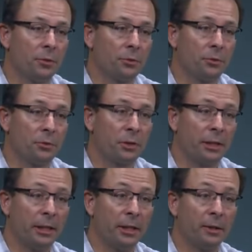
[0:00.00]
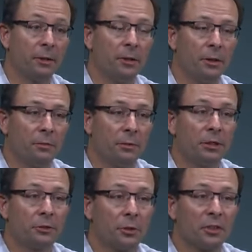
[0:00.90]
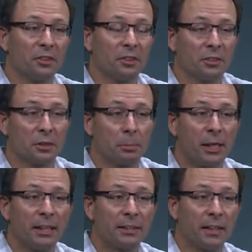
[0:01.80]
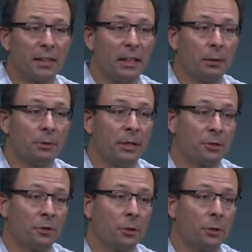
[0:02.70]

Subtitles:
So this is clearly a very strong supply-side adaptation